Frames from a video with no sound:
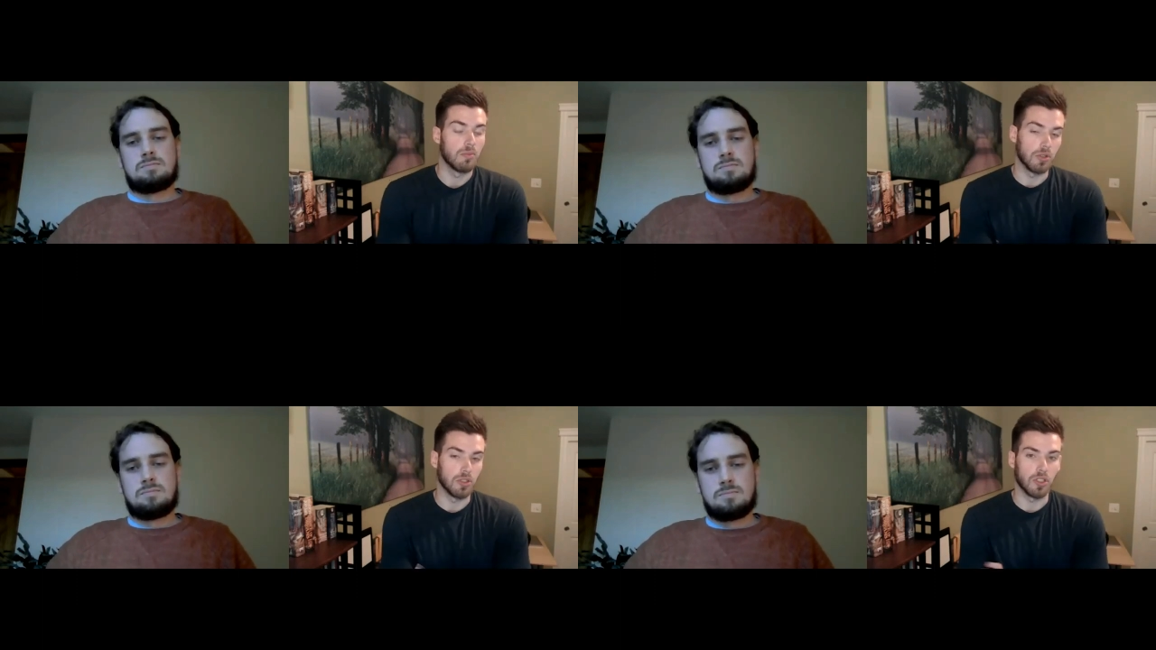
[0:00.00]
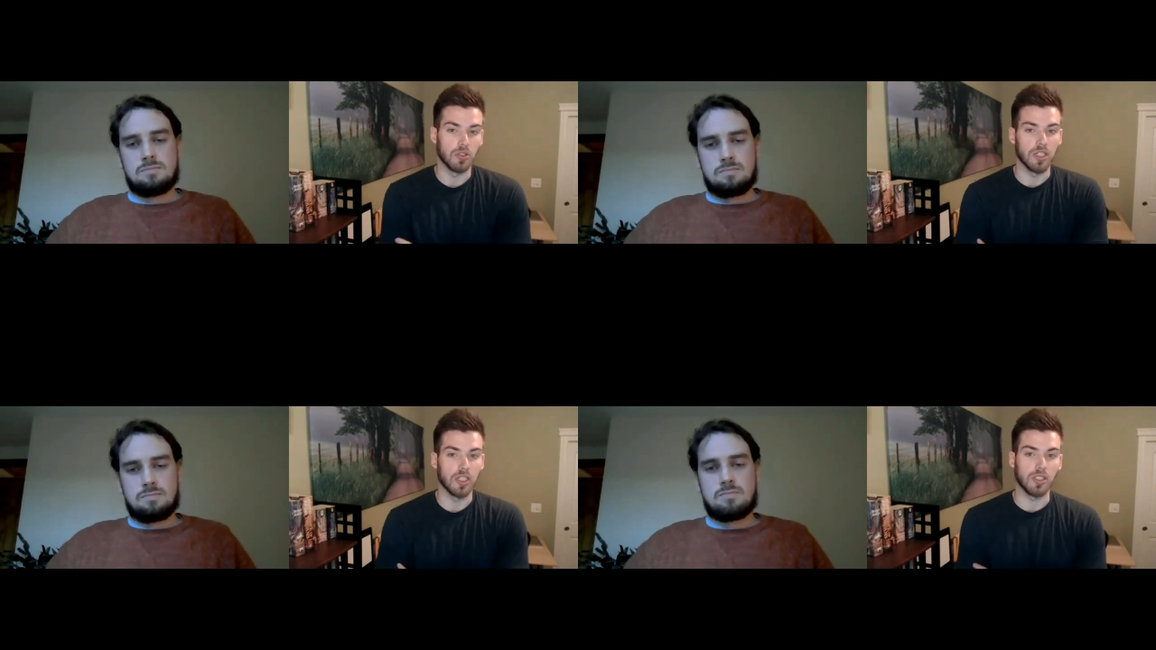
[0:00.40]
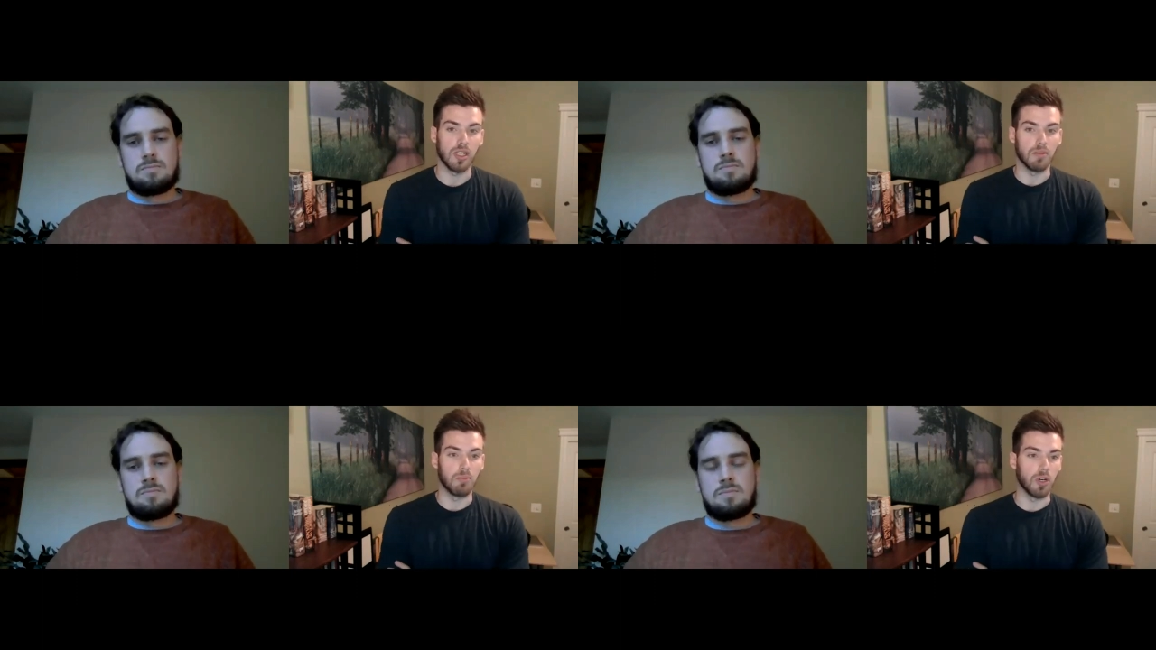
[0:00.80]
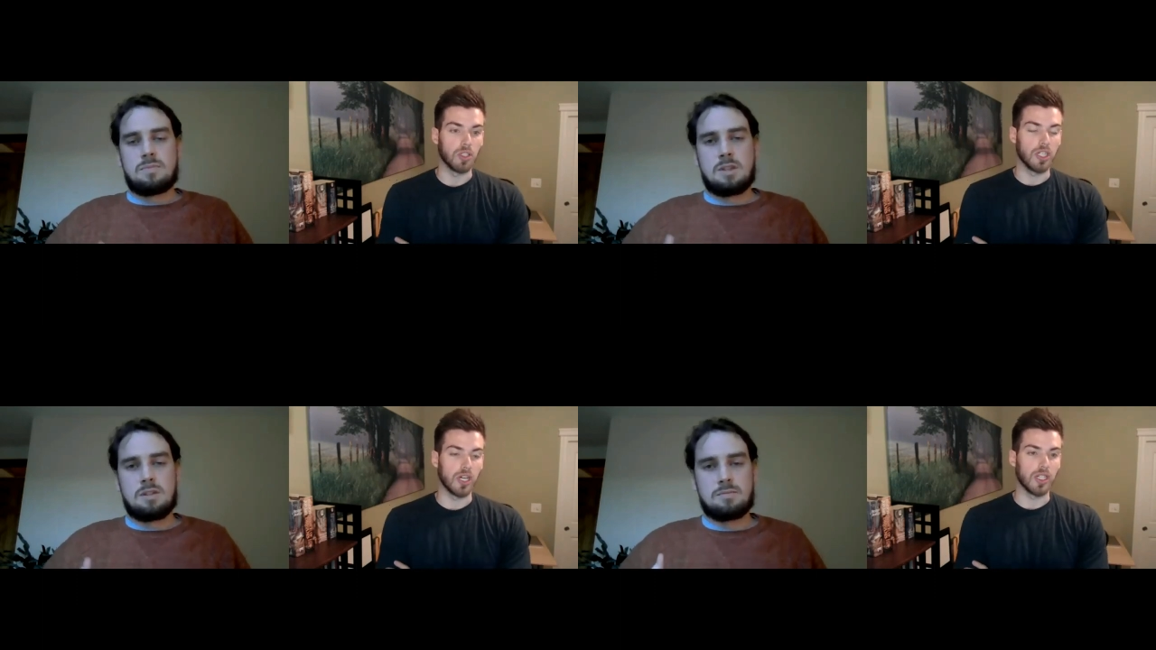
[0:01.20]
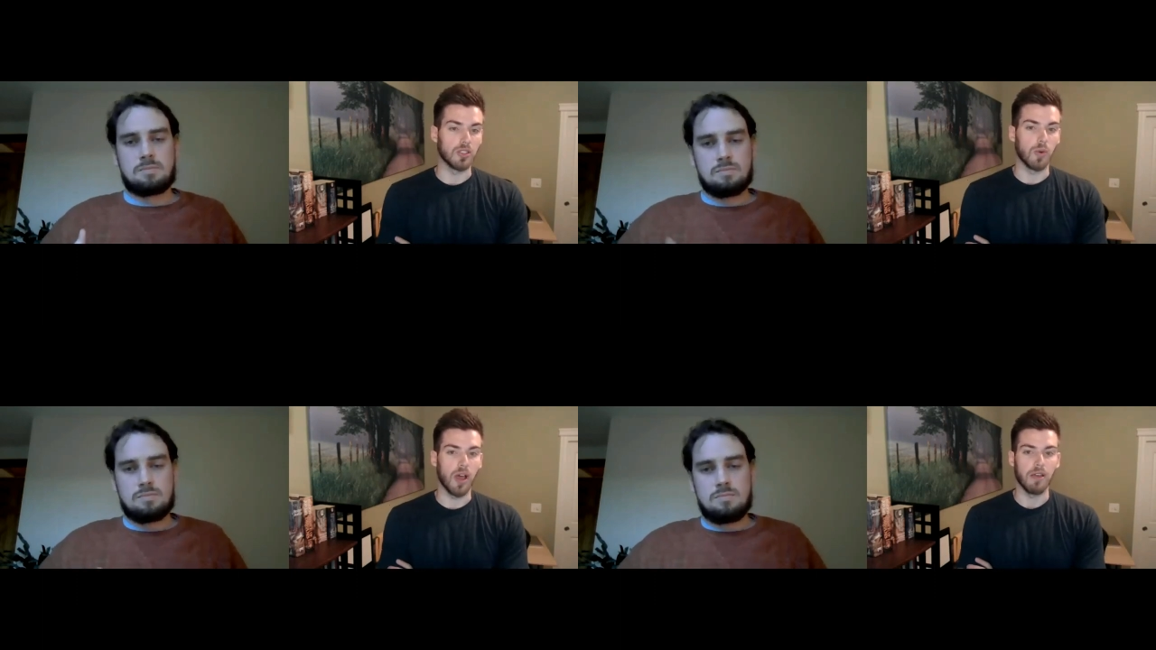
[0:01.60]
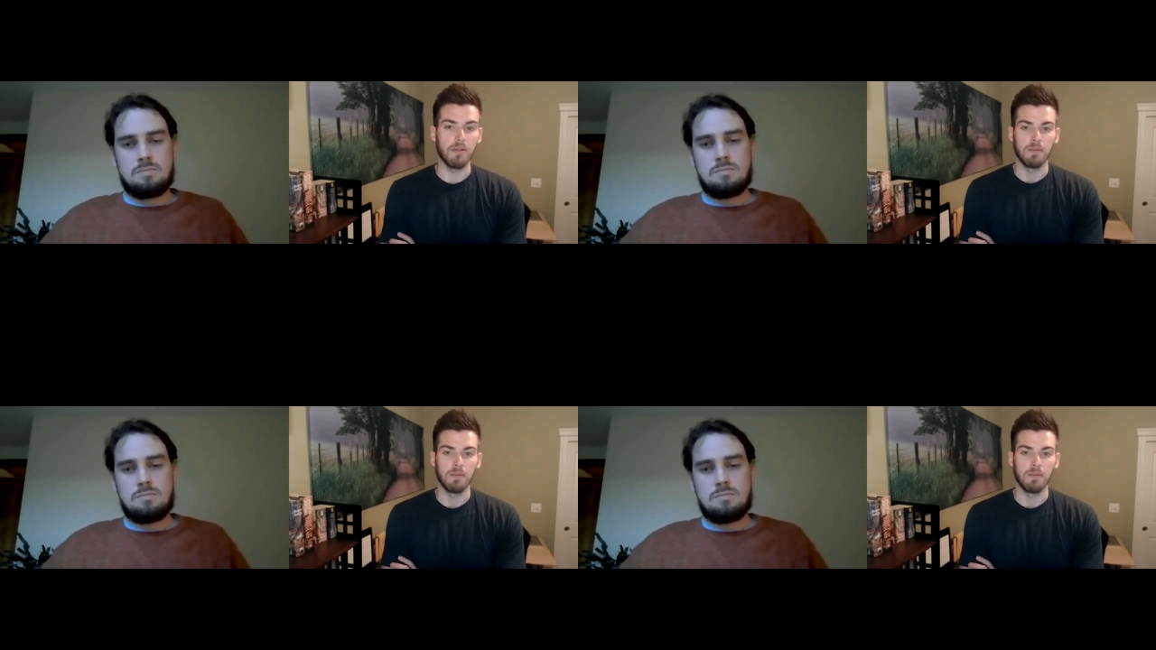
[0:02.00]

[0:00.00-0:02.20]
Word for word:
Speaker 1: pursue this in a more serious way?